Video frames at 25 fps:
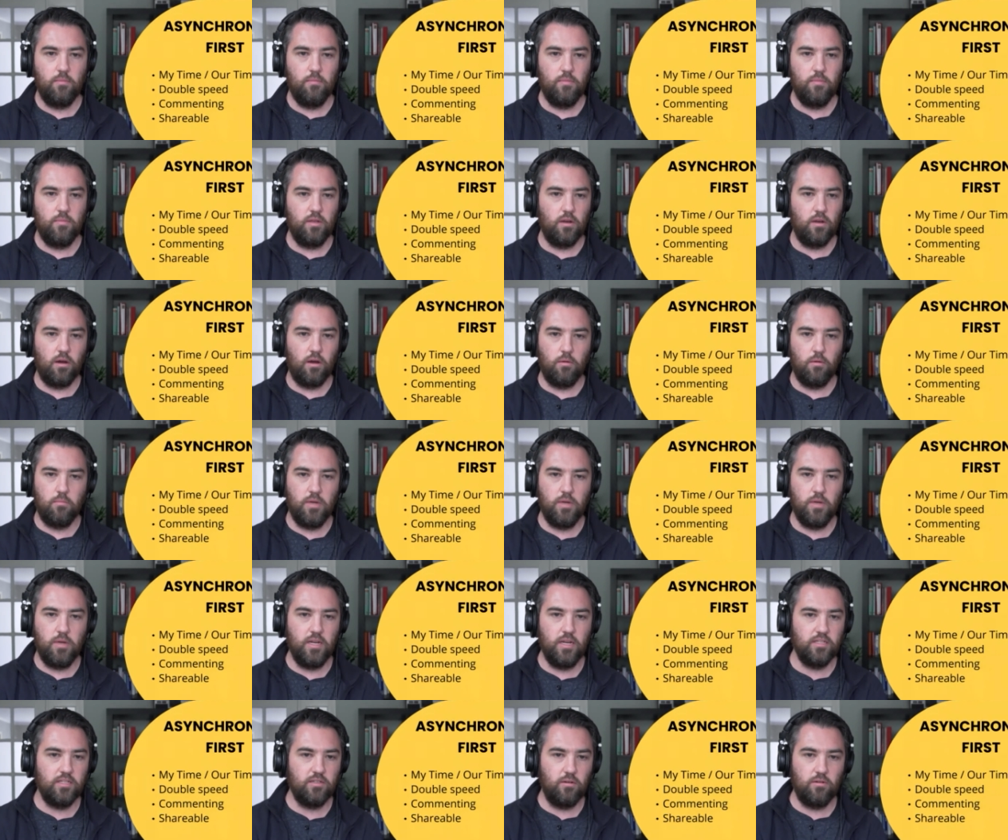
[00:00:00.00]
You know,
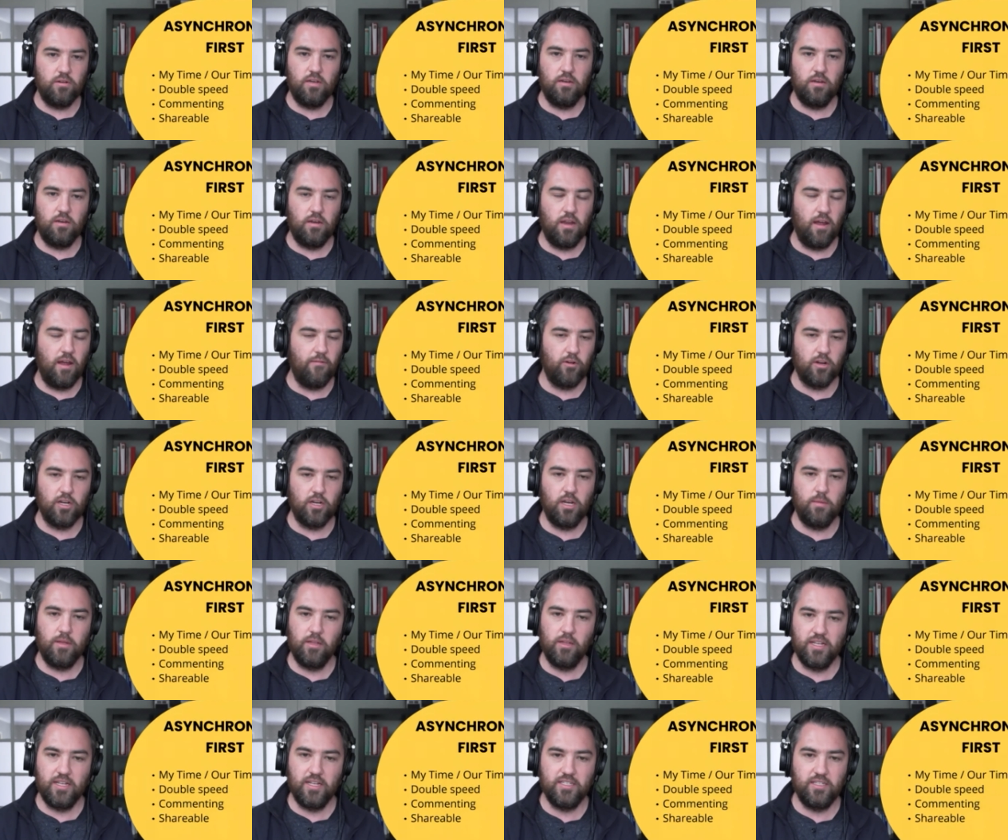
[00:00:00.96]
meetings are never going to be
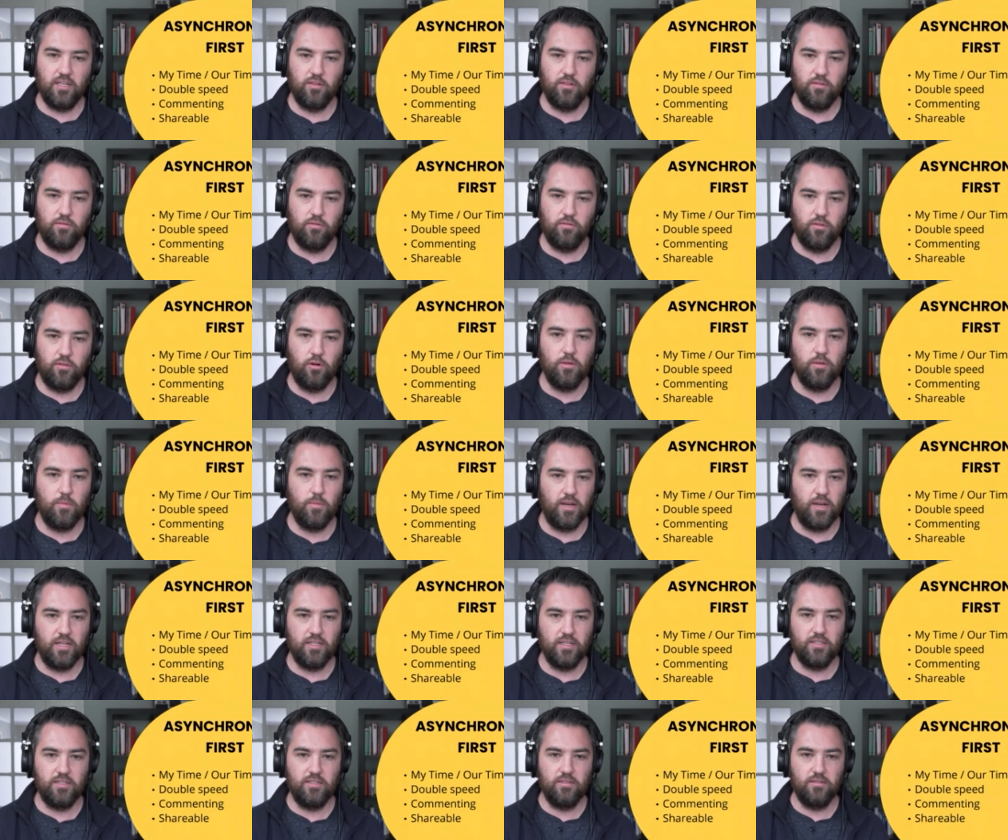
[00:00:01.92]
less than 30
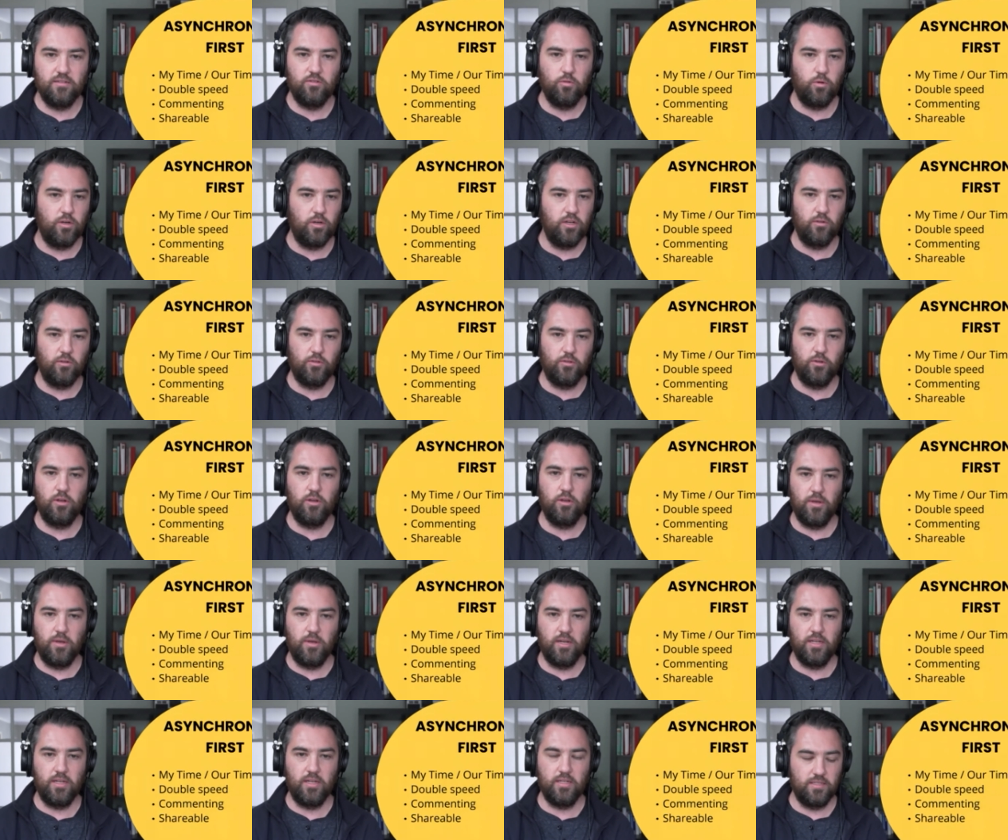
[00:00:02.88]
minutes, 20 or 30
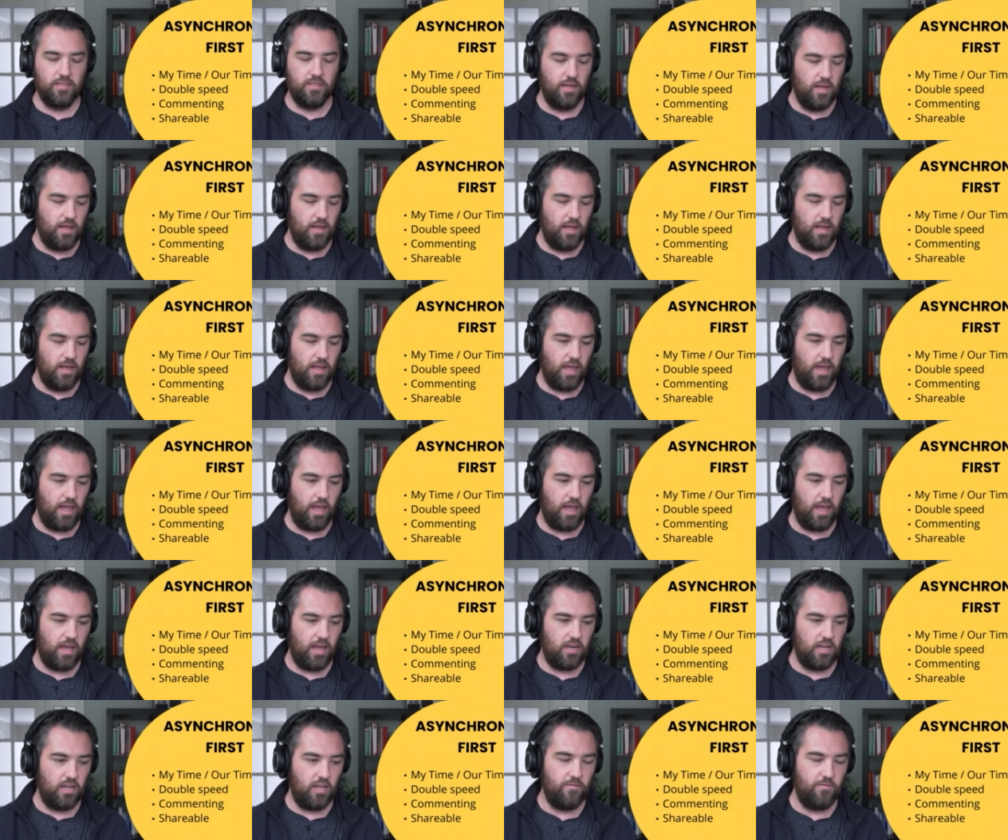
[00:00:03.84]
minutes.
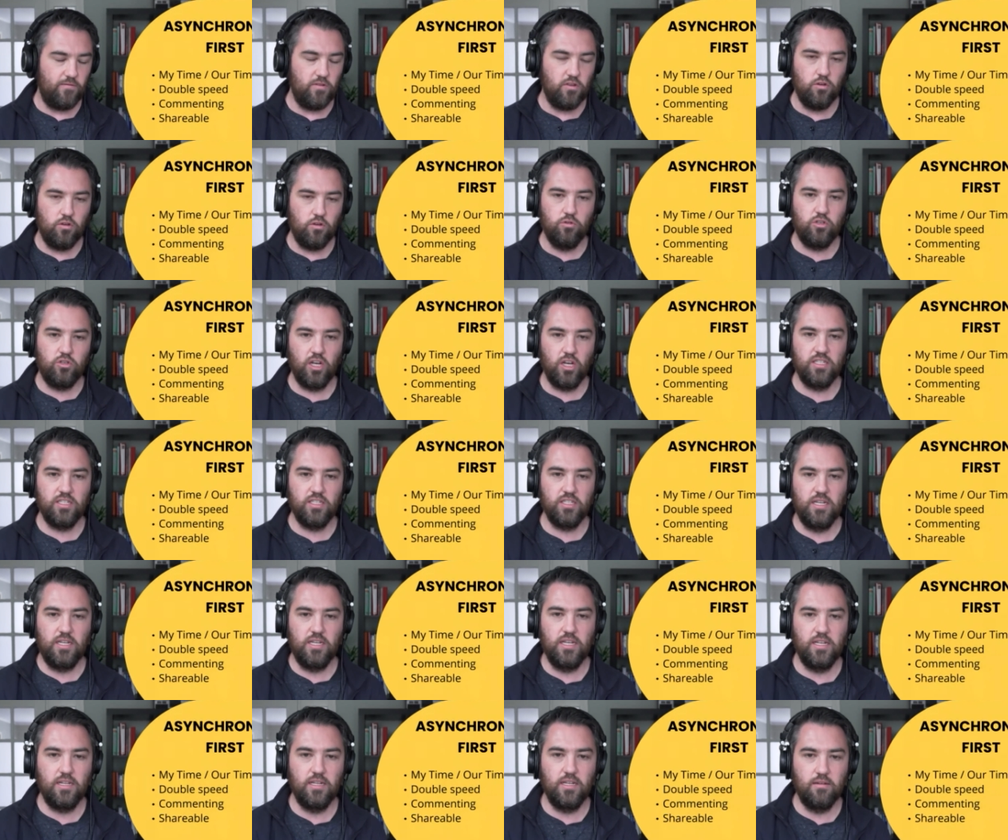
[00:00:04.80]
And if you just
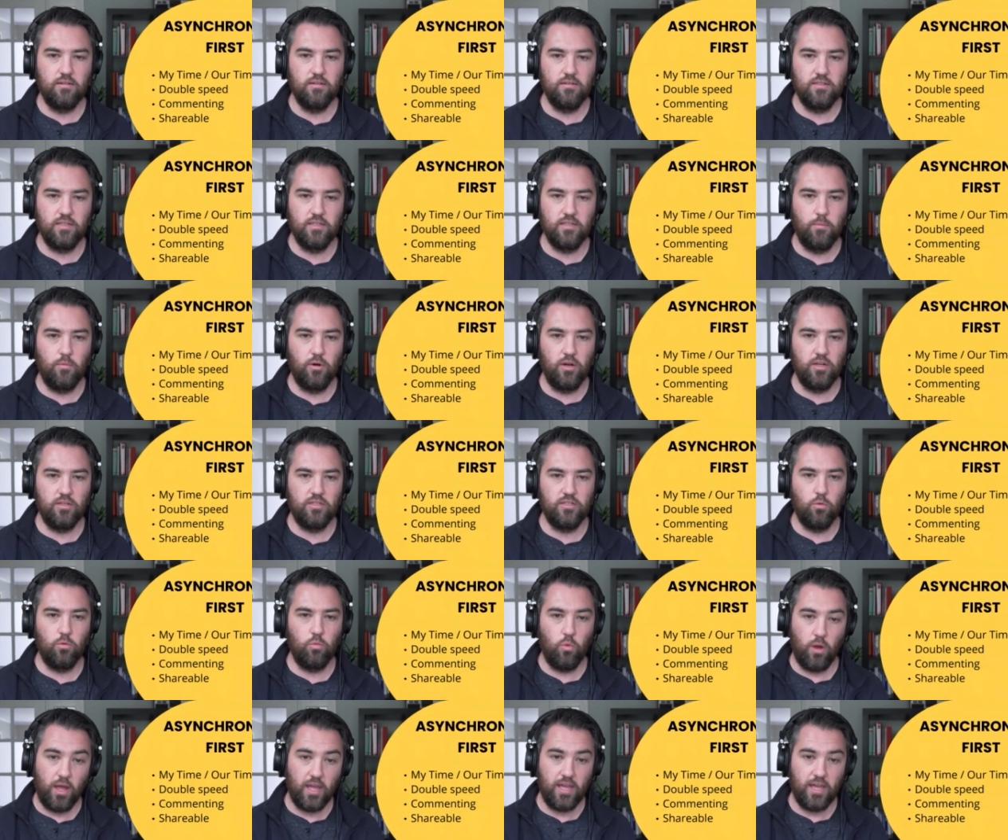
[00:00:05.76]
need someone to
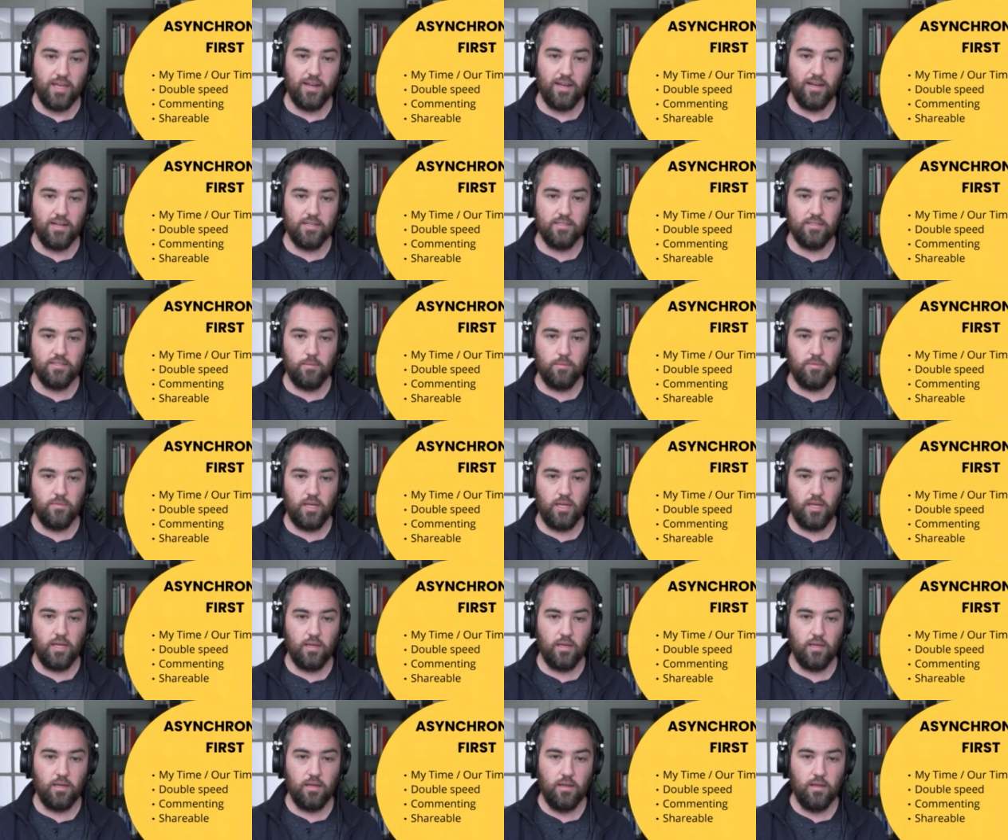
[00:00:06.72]
weigh in on
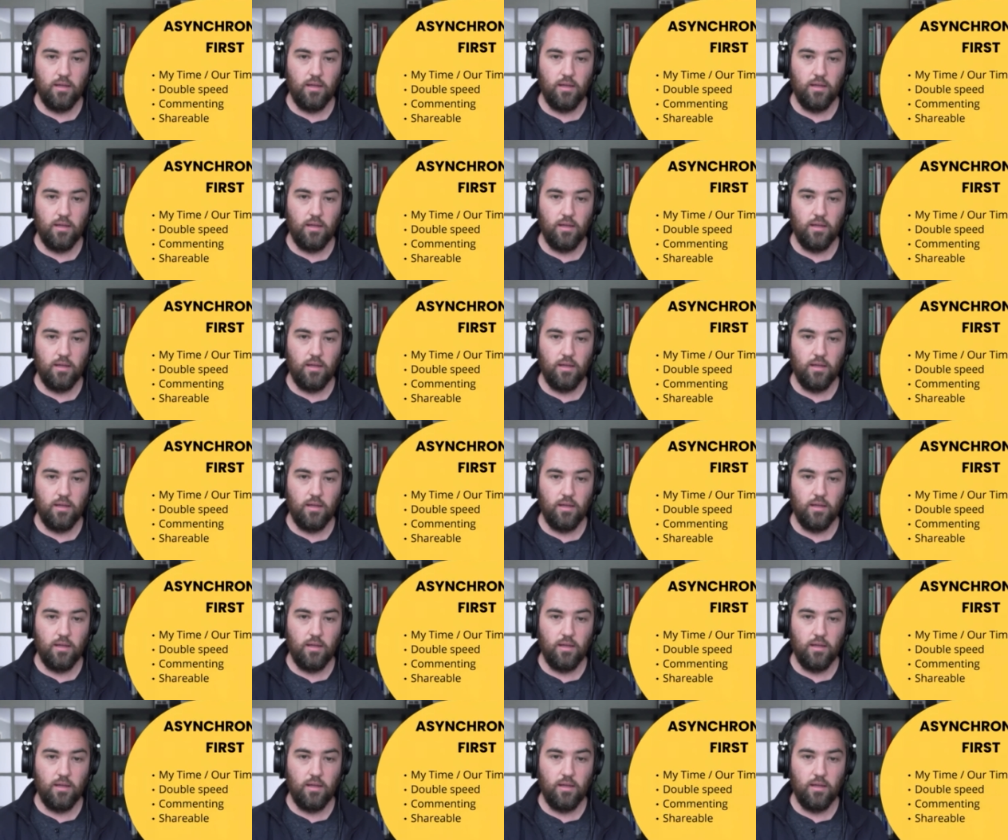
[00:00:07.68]
something